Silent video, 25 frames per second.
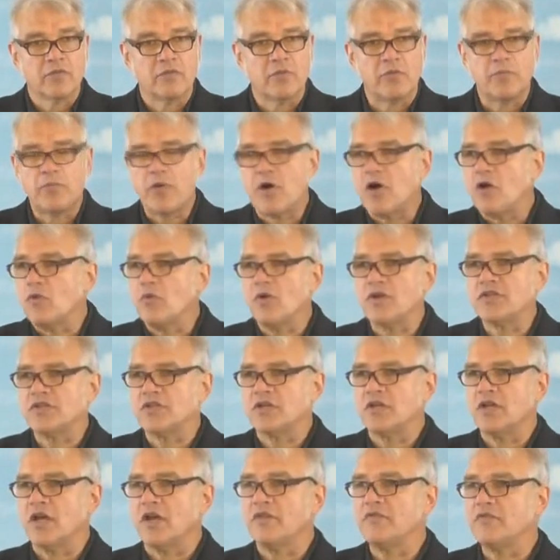but Paul
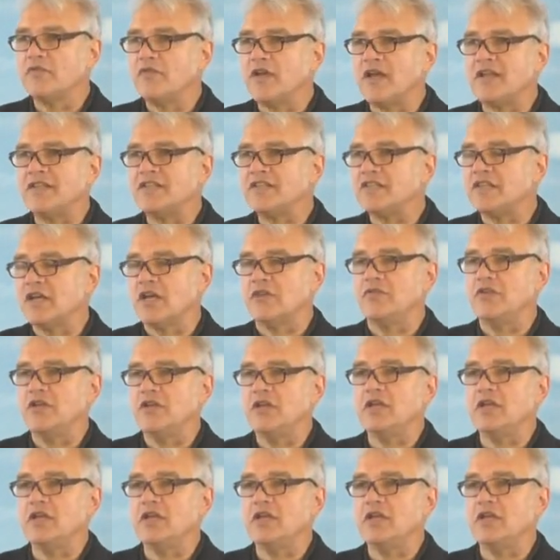wasn't offensive.